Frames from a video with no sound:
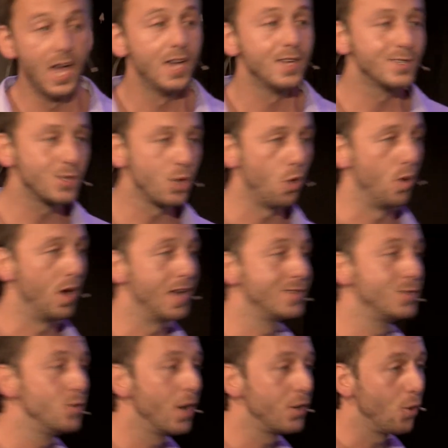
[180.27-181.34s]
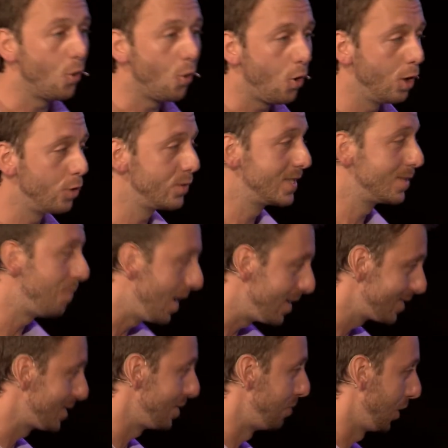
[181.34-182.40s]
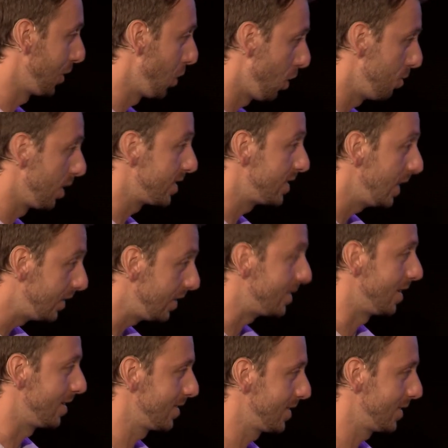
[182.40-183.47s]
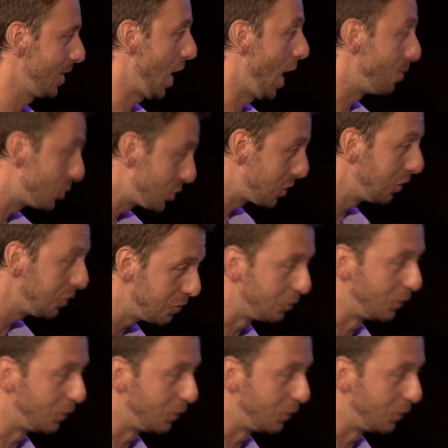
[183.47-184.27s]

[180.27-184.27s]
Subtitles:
So, as you are all responsible global citizens, I'm sure you